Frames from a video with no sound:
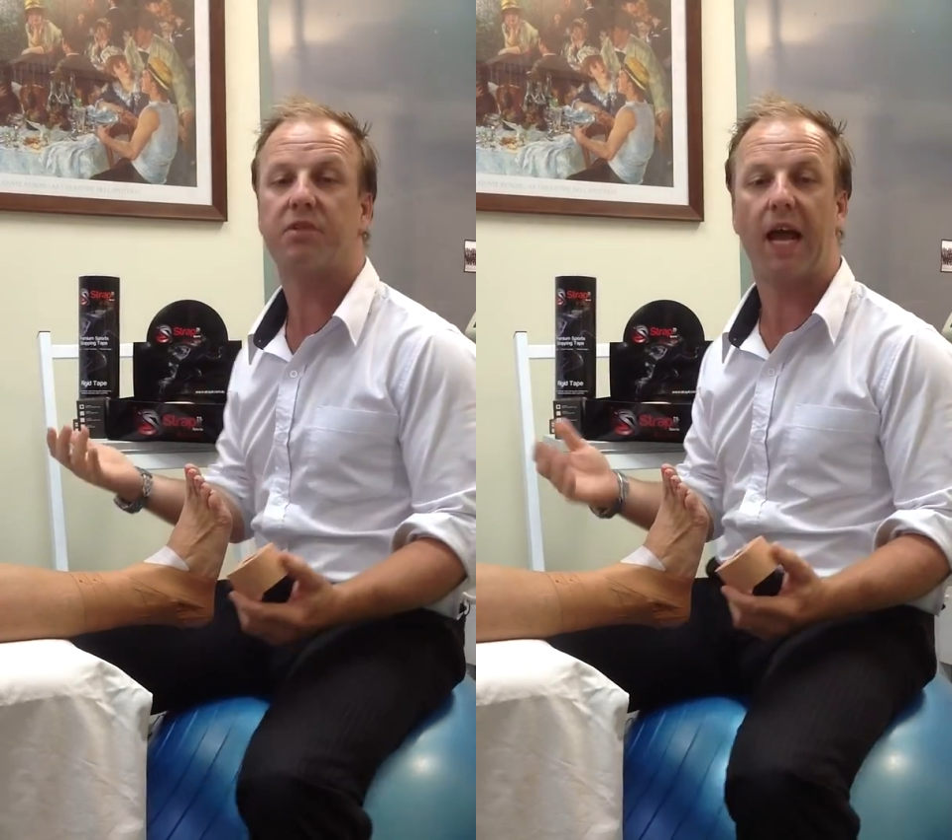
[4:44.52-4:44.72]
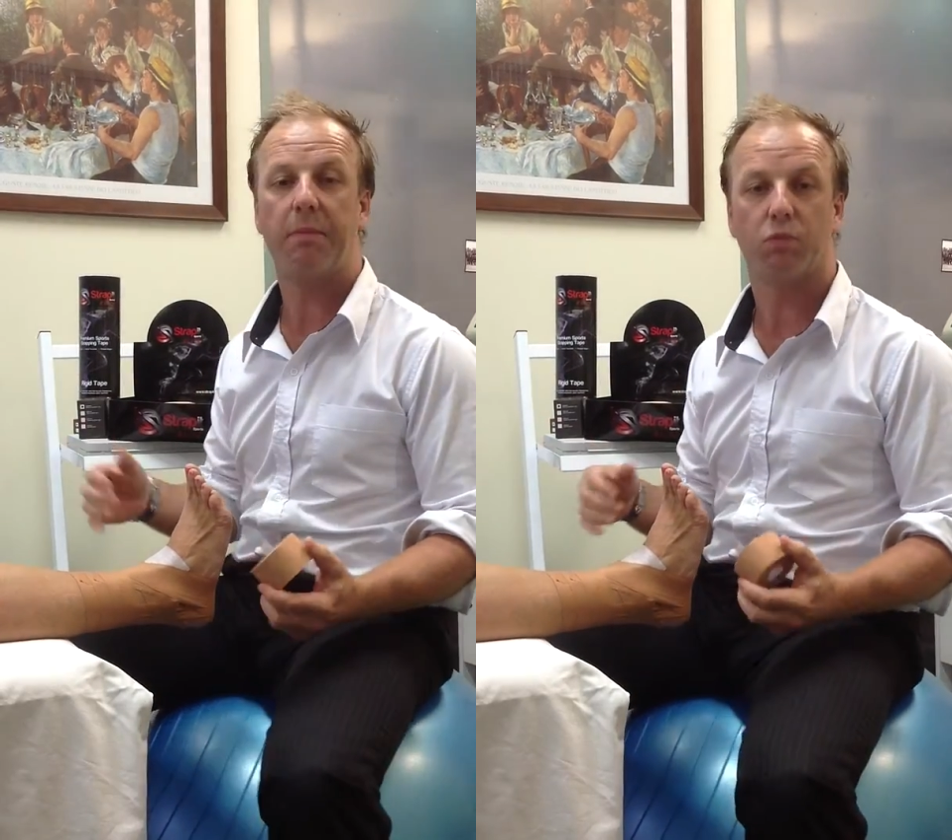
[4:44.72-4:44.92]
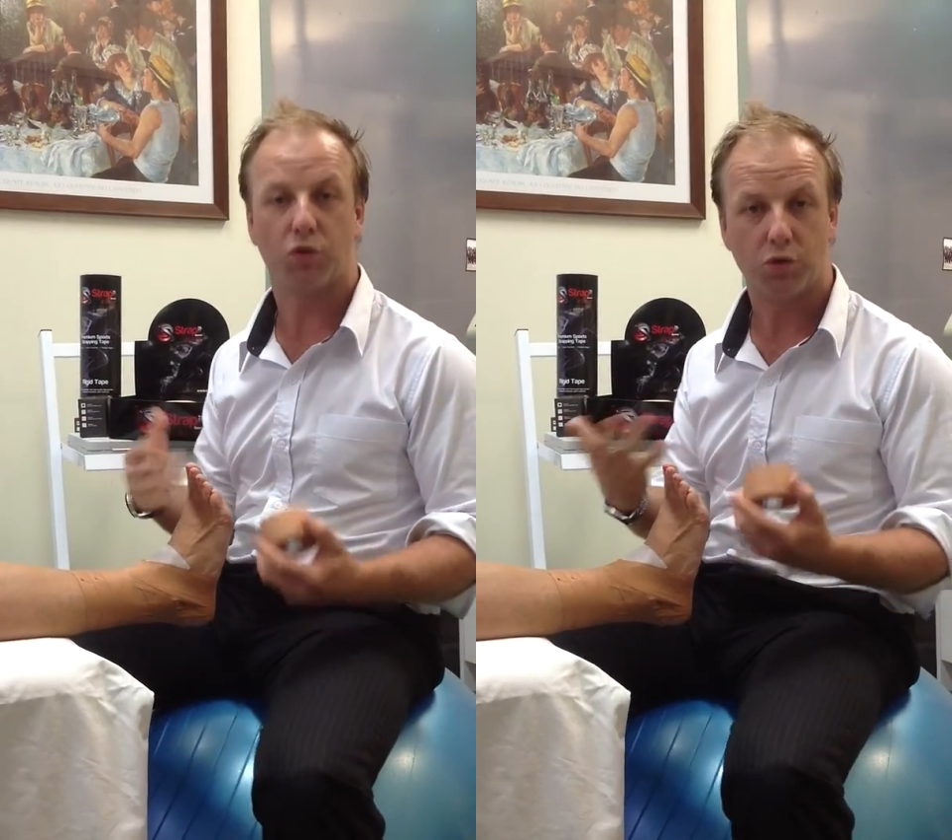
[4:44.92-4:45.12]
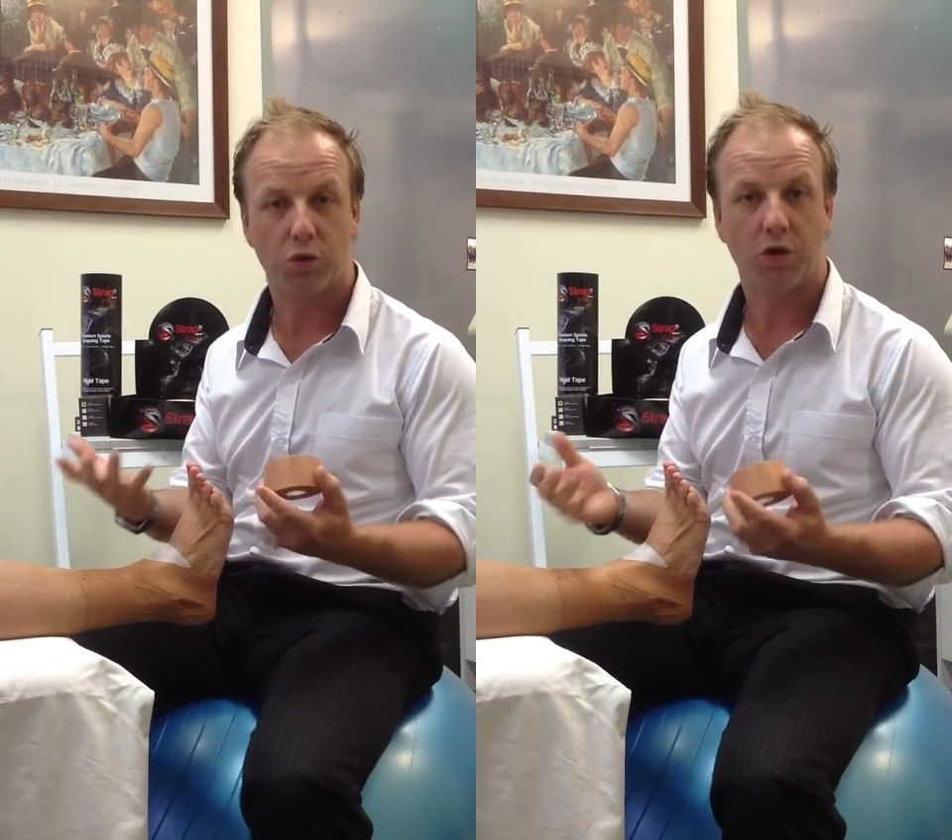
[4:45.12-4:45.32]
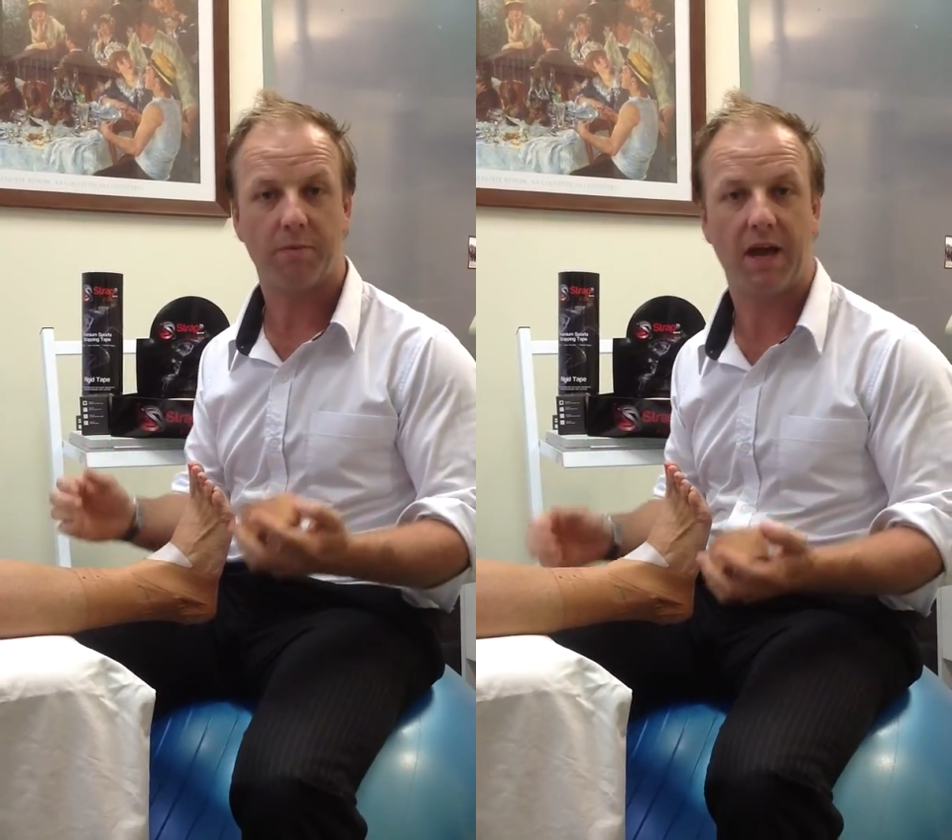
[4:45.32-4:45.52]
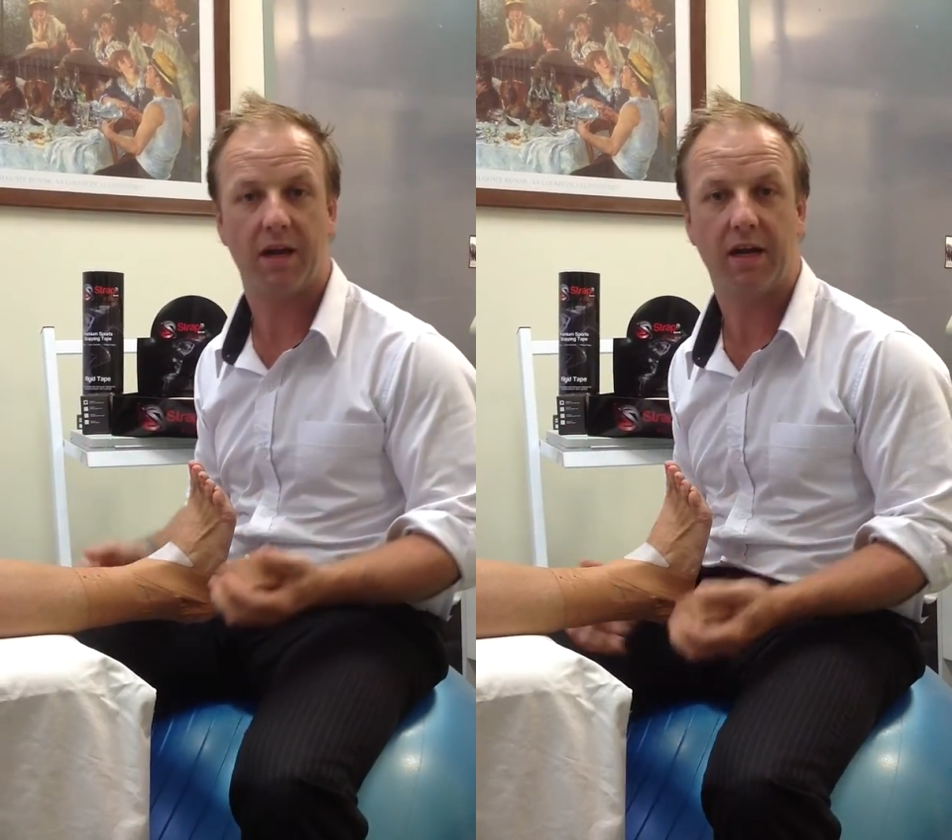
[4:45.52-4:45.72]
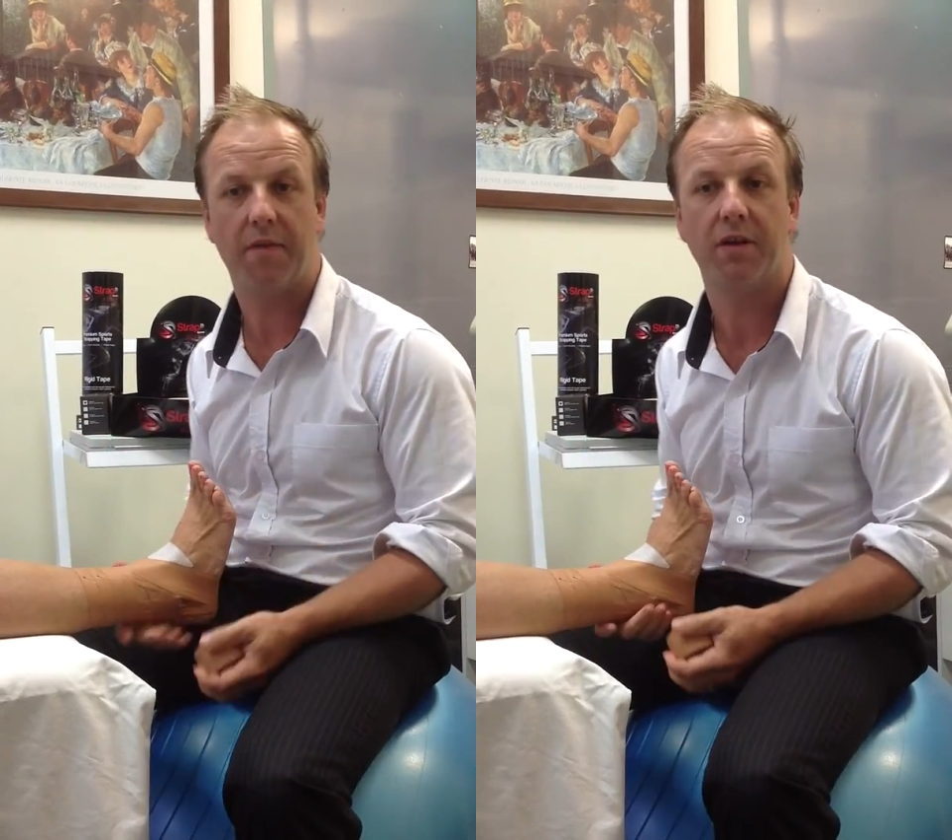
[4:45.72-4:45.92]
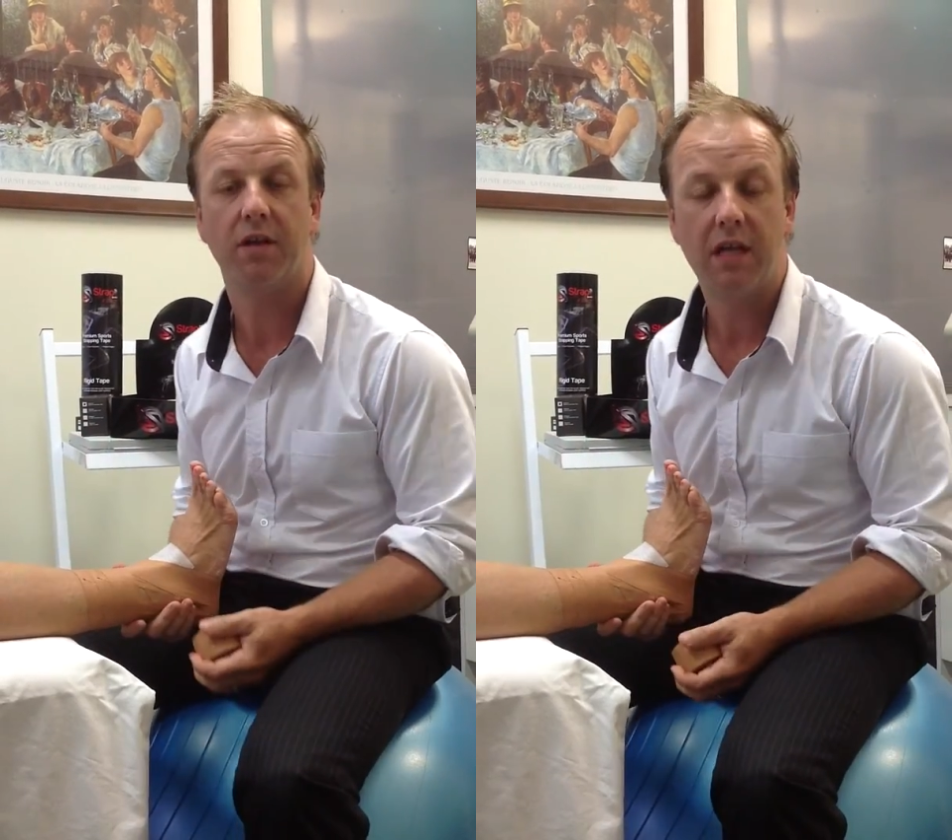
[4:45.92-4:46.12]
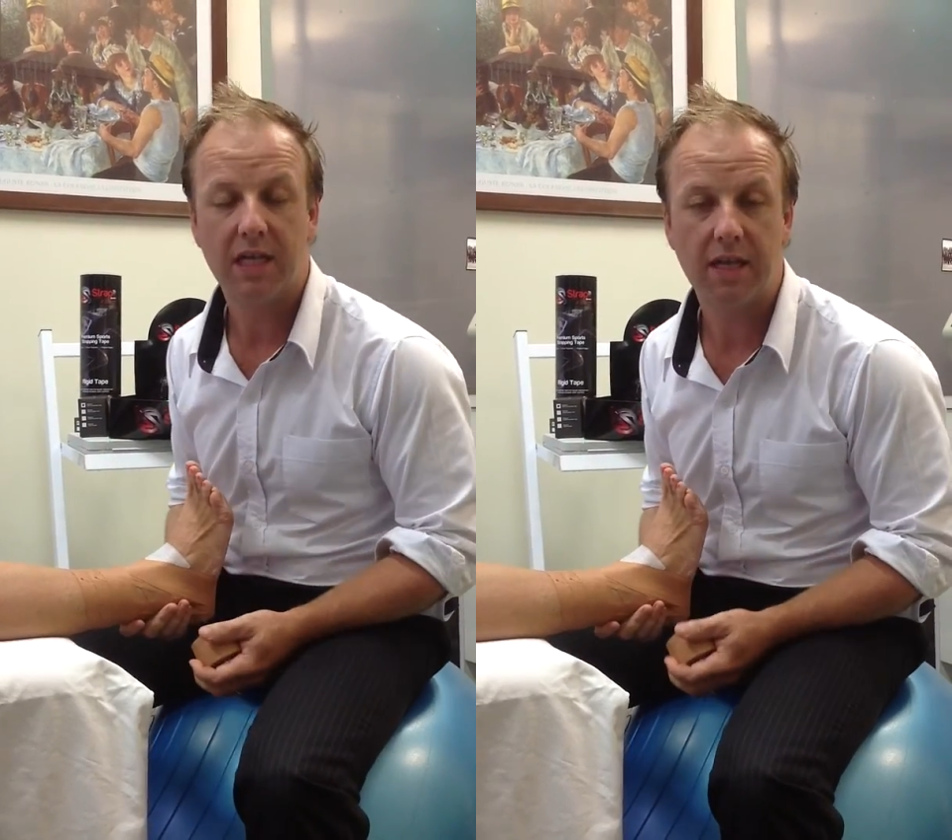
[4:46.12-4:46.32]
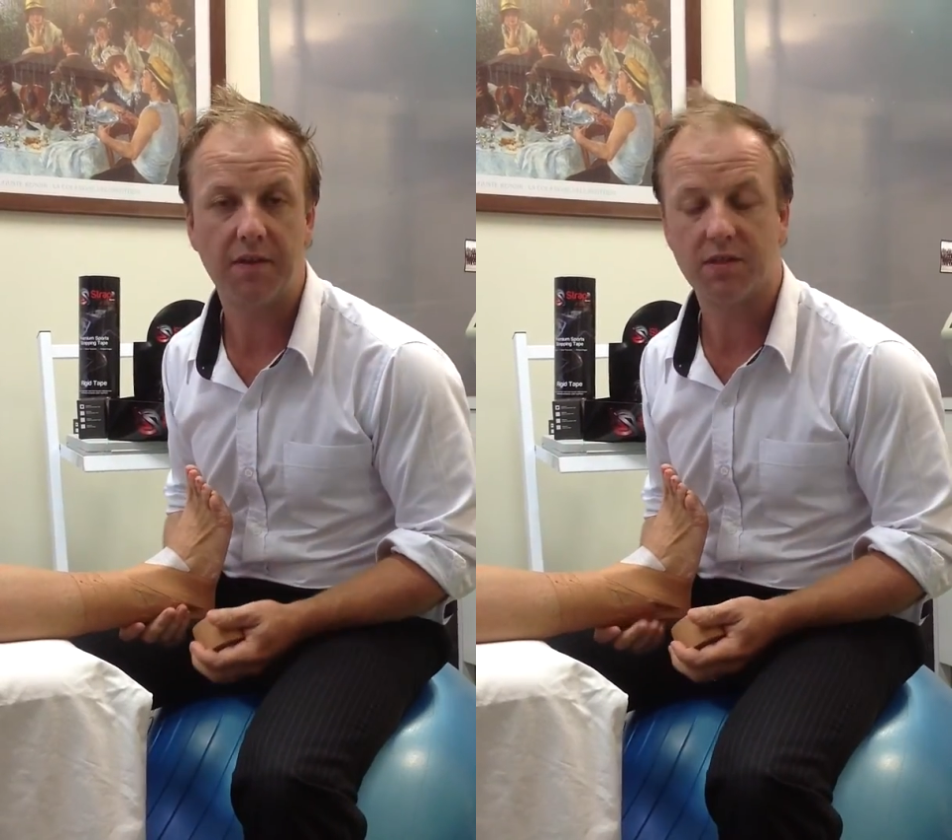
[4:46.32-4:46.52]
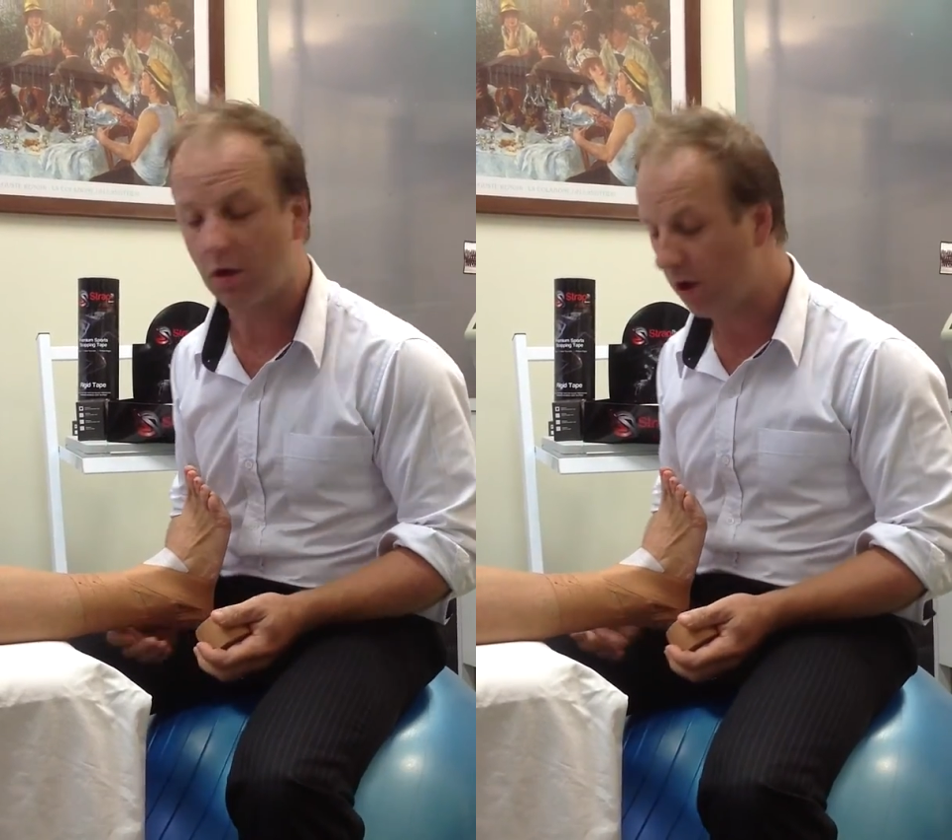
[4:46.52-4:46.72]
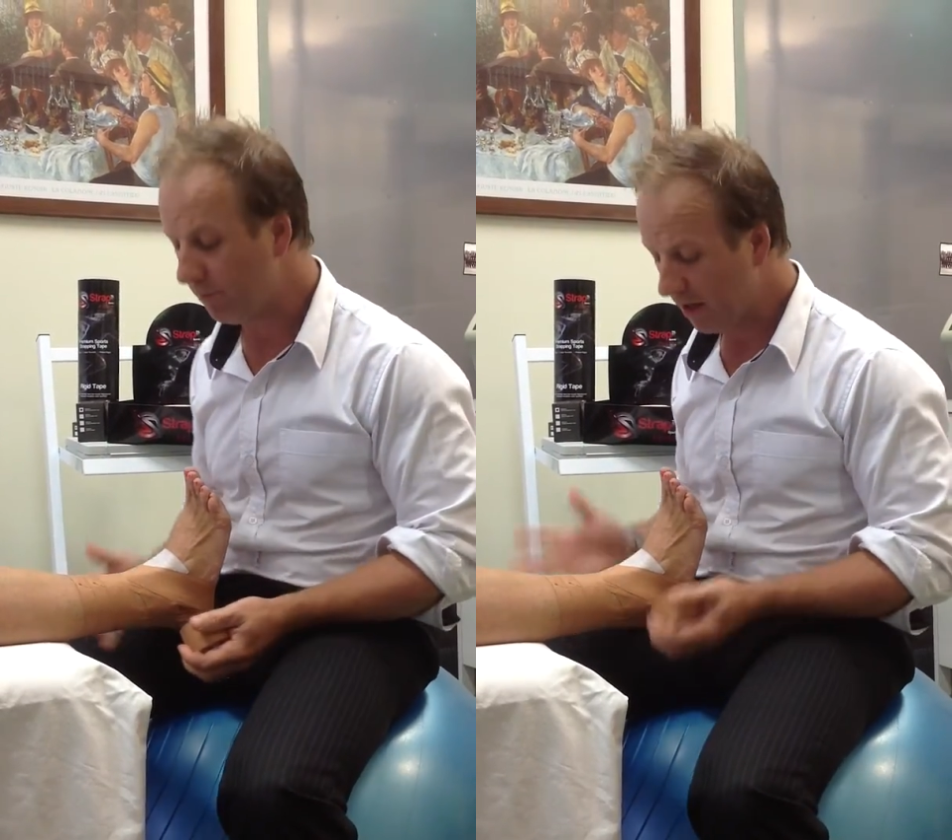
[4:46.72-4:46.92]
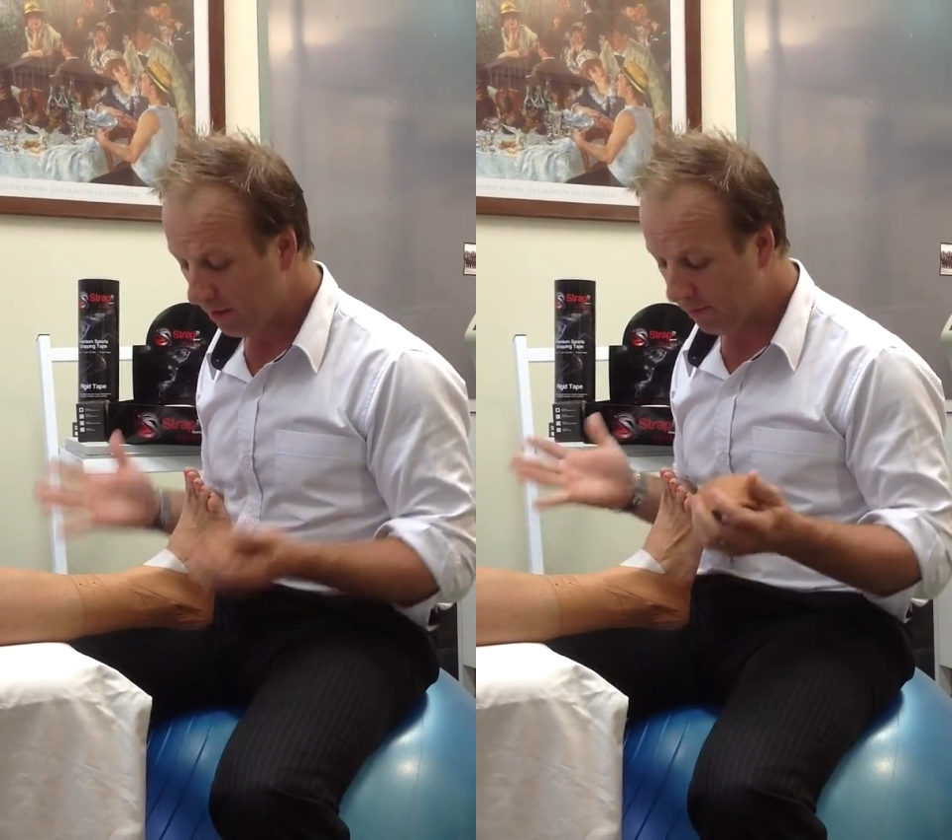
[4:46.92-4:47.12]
tapes, which we'll talk about at another time.